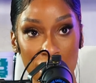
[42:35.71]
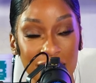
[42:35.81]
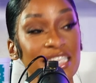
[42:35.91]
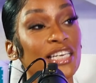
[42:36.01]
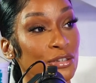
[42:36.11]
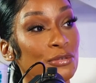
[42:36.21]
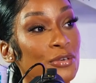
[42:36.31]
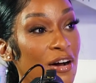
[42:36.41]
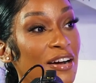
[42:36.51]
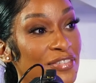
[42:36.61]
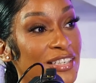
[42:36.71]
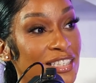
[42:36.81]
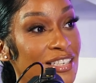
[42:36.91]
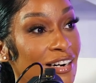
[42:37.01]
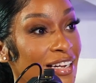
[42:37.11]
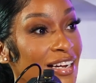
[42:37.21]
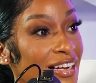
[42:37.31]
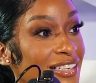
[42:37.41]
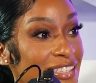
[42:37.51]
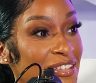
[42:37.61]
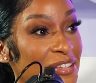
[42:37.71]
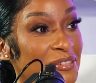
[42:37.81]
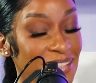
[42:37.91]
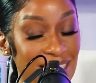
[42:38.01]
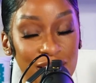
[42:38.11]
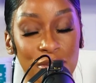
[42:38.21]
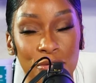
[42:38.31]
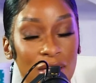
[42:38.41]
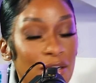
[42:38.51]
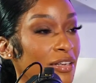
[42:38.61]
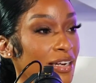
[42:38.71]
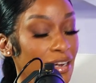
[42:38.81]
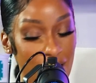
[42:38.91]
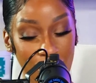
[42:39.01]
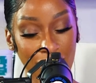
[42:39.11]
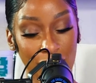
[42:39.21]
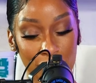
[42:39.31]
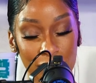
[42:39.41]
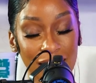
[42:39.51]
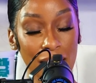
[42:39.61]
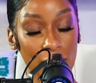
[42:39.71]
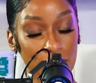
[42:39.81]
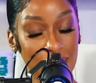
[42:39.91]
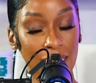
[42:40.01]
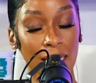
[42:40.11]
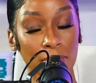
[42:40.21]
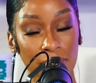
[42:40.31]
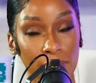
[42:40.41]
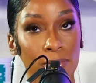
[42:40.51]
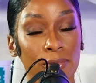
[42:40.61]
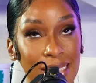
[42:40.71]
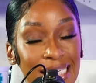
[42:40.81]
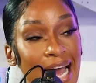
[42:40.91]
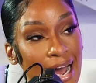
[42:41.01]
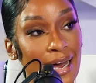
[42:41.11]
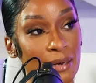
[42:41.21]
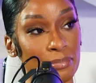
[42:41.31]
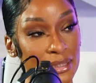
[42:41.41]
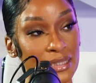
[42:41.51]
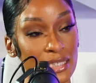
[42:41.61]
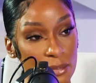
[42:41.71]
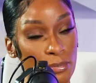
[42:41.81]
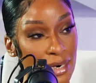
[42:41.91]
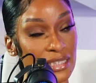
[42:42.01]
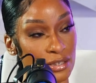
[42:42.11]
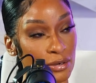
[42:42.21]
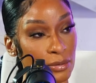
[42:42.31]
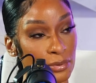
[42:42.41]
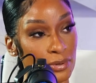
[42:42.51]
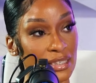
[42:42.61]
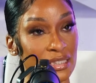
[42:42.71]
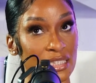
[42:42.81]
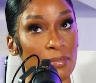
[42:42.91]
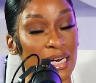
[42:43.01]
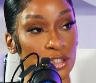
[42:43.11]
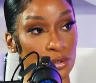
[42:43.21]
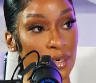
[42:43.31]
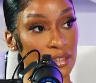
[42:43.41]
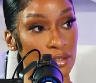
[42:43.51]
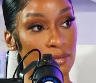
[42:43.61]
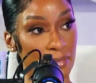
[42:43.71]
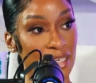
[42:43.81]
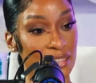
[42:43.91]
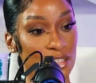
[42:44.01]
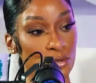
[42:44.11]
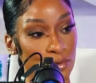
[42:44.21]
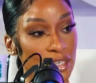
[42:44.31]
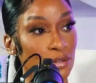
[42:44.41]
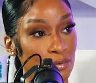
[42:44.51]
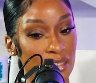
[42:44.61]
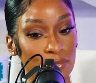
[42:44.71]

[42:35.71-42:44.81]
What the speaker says: Cause he do know I'm finna tear their ass up. He do know that. When I put these points on the board, this my Jordan year. It's 23.